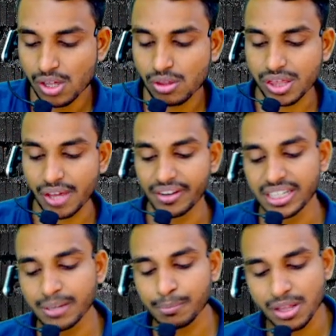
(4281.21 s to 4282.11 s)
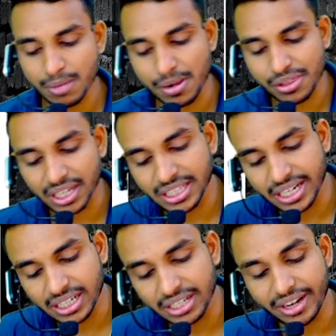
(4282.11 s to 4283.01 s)
So 17 principles are
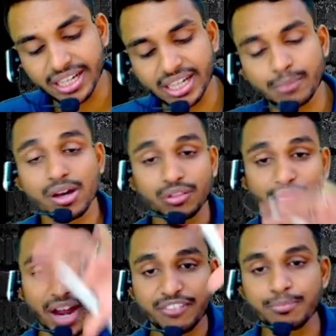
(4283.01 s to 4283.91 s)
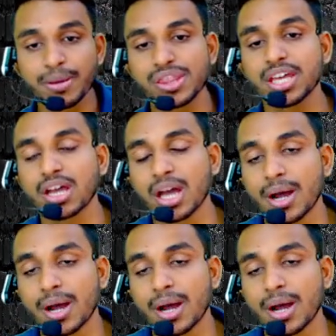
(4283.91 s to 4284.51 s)
there divided amongst five basic